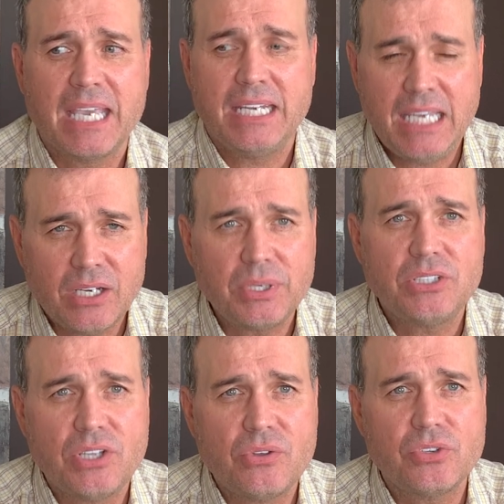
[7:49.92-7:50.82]
adhering
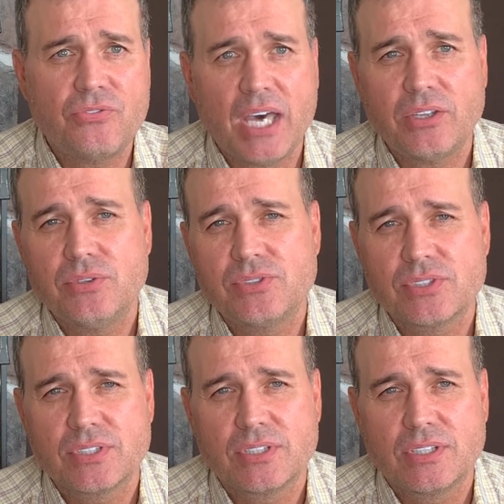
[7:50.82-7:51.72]
to those values,
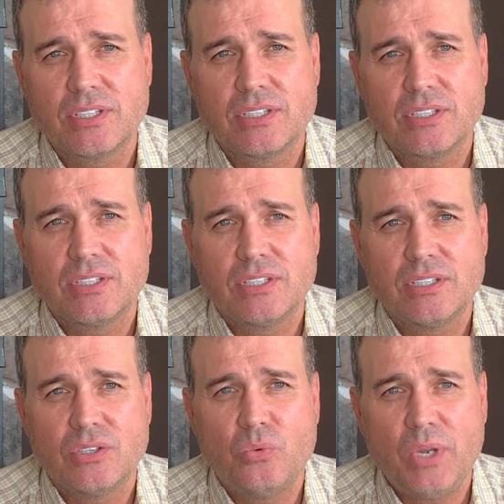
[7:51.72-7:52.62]

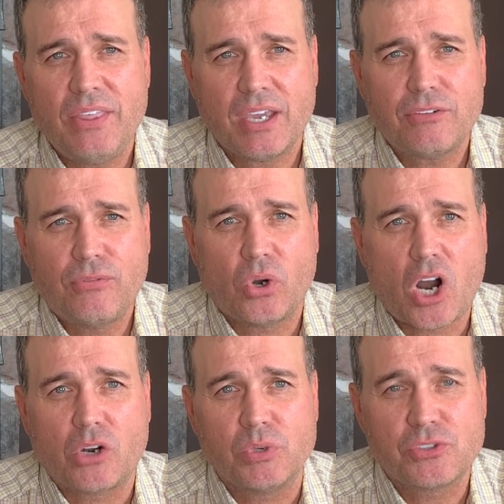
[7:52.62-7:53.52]
we therefore
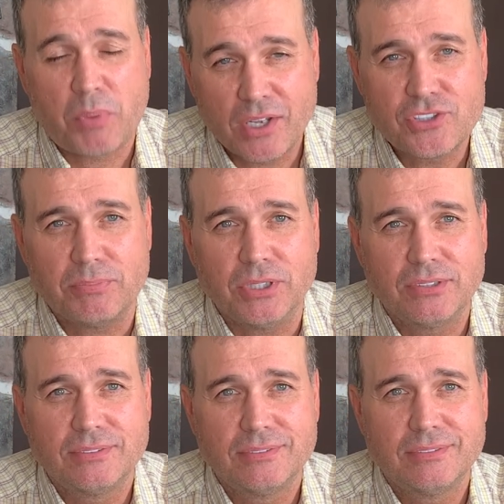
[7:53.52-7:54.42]
are responsible
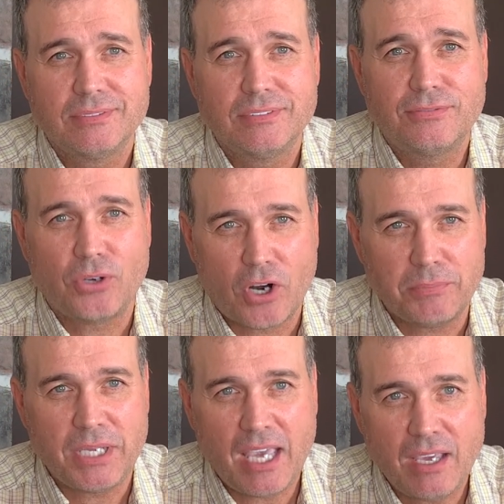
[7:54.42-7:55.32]
for our
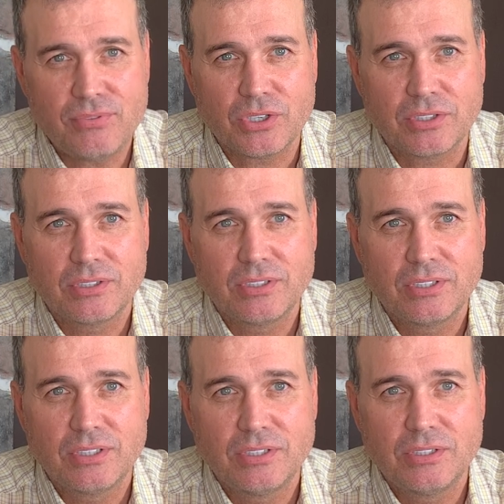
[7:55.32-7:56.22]
behavior
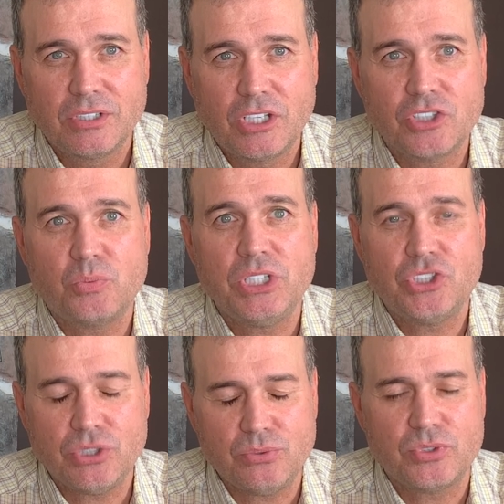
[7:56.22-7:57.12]
because we
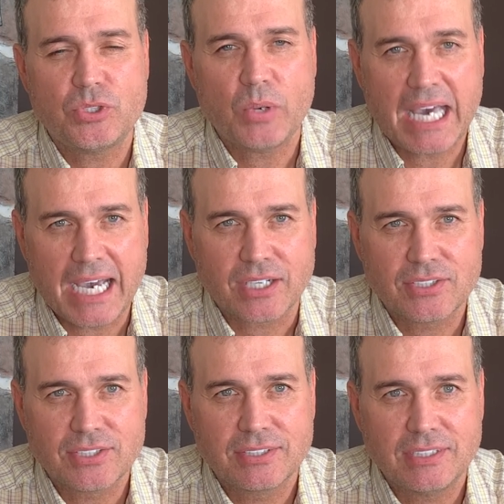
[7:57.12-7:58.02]
choose to
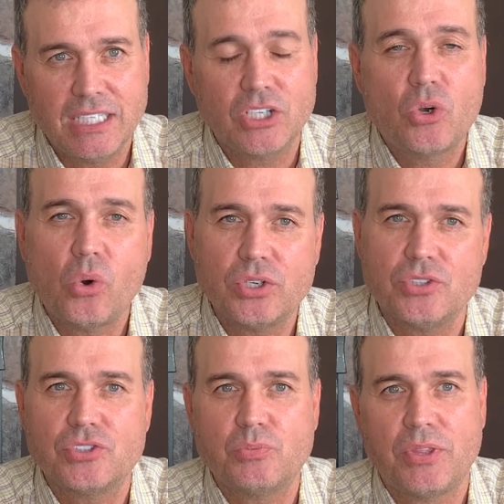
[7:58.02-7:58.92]
act in
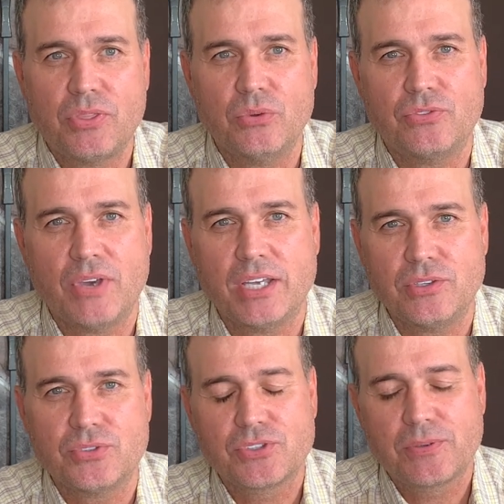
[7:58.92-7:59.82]
accordance with those
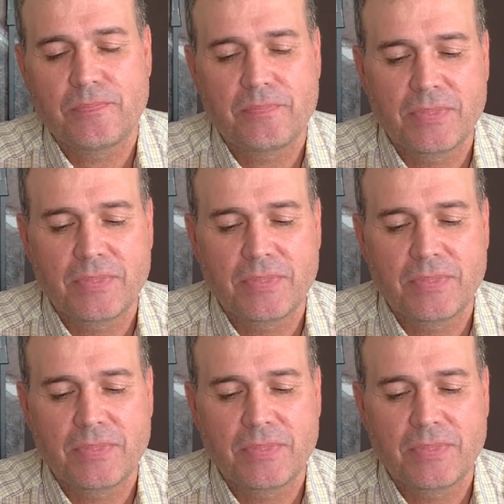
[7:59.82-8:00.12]
values.